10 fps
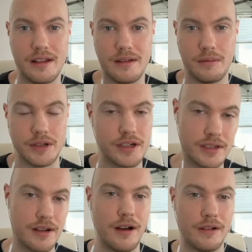but just
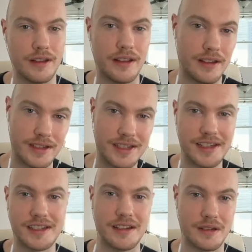know the
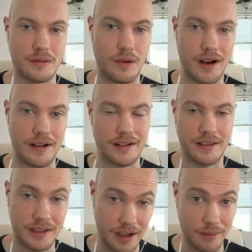season is where
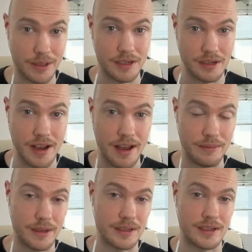the competition
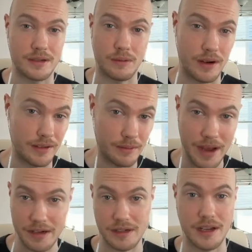happens. It's where the
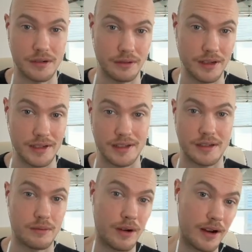match schedule is.
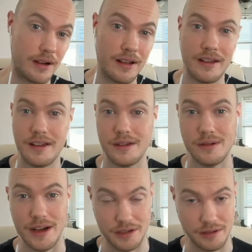It's where
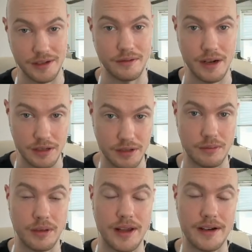you actually register
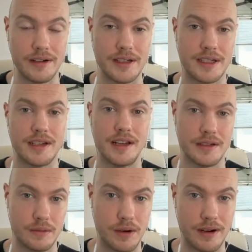players, and
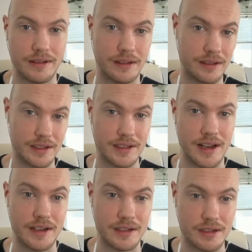it's where the league
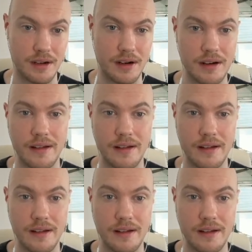standings are.